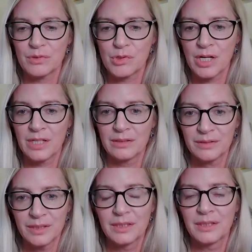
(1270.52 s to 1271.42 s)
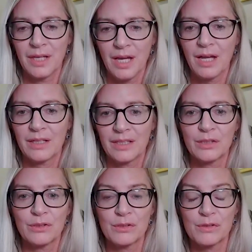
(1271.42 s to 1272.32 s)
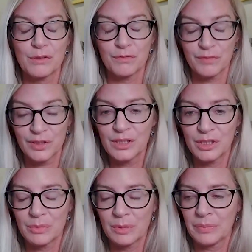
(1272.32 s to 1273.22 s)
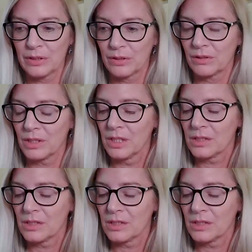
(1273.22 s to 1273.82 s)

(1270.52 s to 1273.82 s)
trying to get her to feel a little bit better.